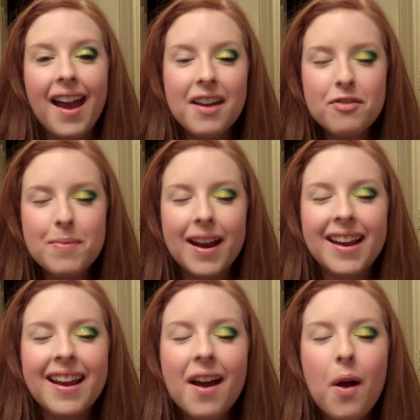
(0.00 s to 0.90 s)
Hi
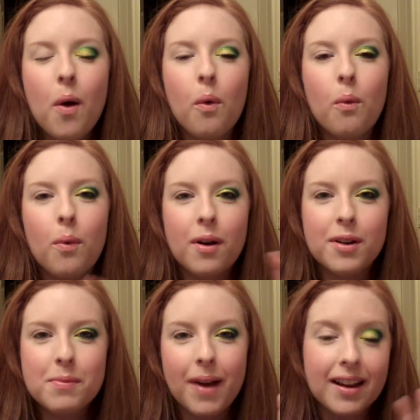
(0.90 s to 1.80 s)
everybody,
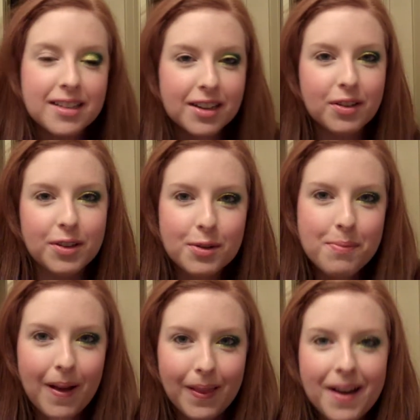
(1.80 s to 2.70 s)
welcome back to Glitter
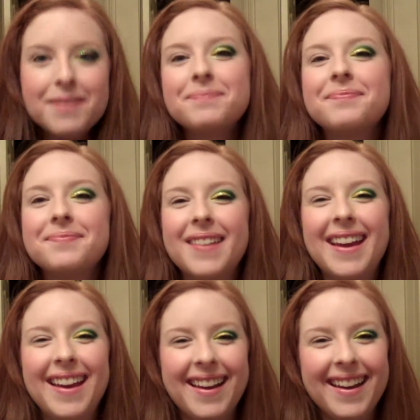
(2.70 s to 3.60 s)
Bella.
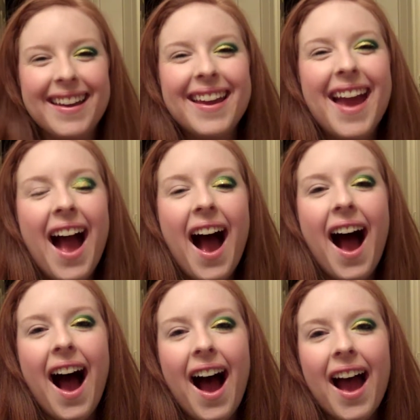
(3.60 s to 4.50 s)

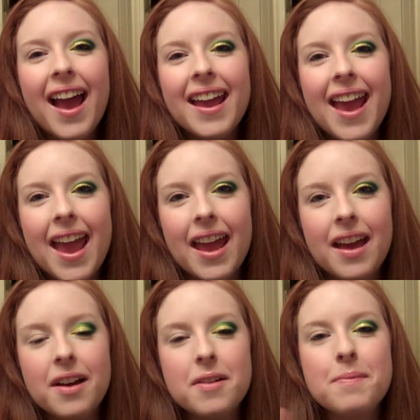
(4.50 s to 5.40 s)
I
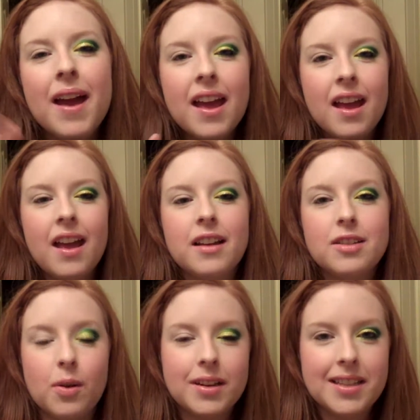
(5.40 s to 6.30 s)
am
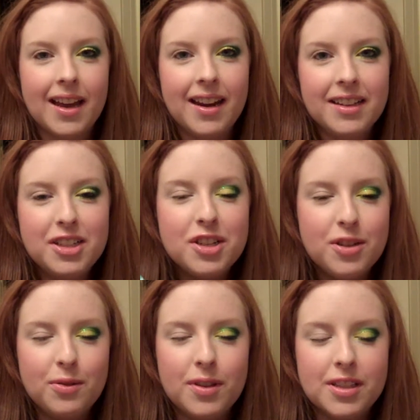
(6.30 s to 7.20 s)
so excited to
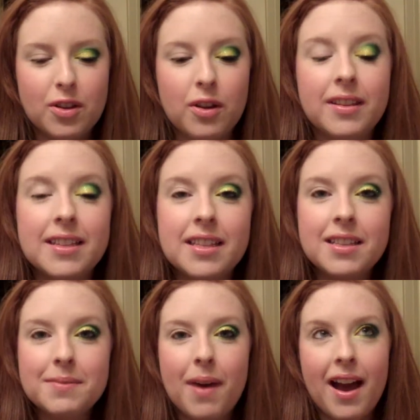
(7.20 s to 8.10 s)
do this look. This
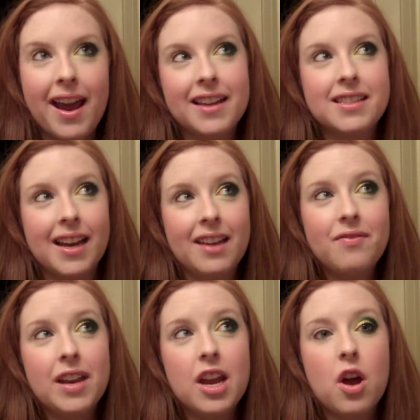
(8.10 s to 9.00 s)
is my
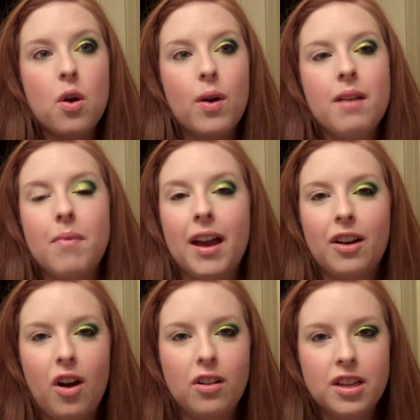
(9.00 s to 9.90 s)
second video in my
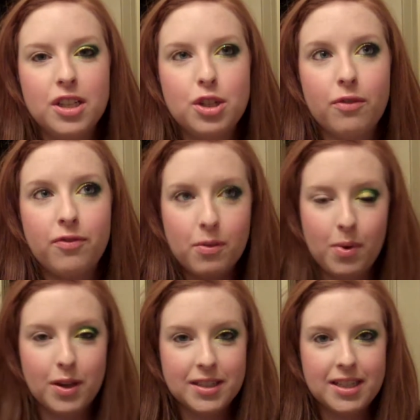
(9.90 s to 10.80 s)
college
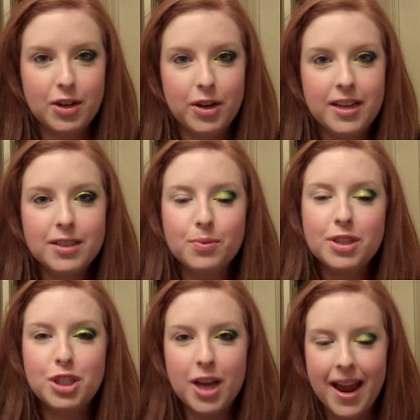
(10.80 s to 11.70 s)
football series
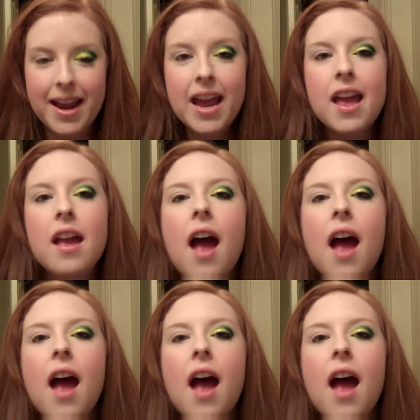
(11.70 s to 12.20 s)
with Shay.